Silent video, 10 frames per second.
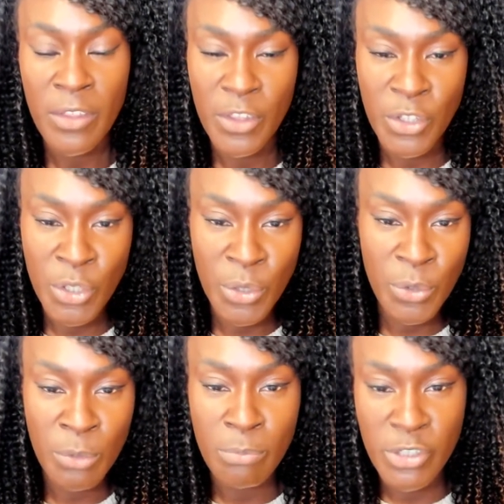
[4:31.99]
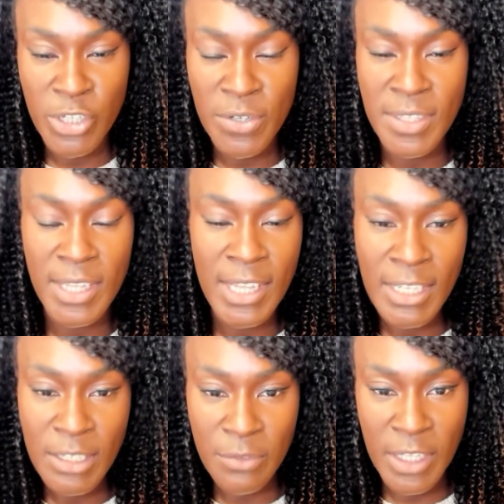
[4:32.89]
that you can produce at the
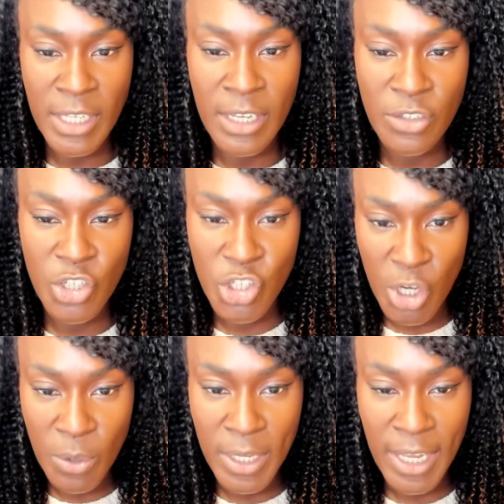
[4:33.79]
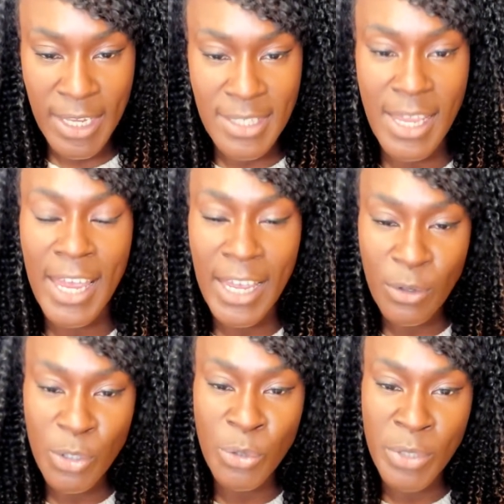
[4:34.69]
end of the year to showcase
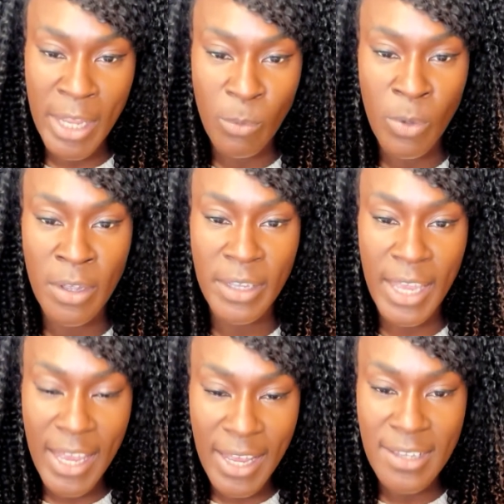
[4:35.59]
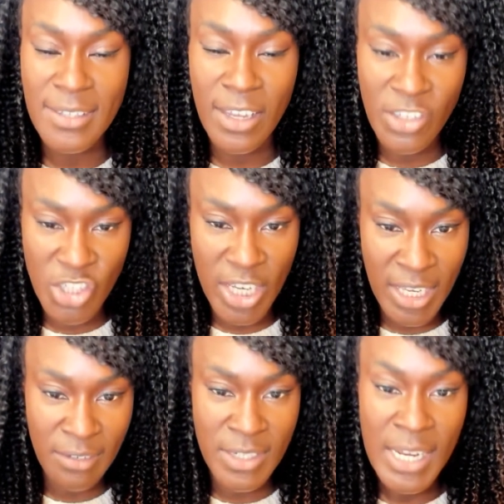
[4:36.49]
how your network has
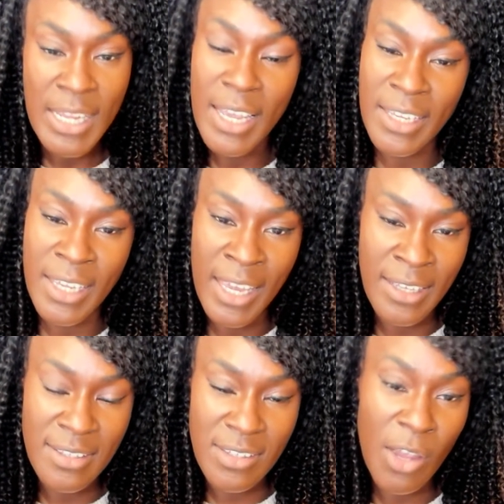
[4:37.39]
achieved against,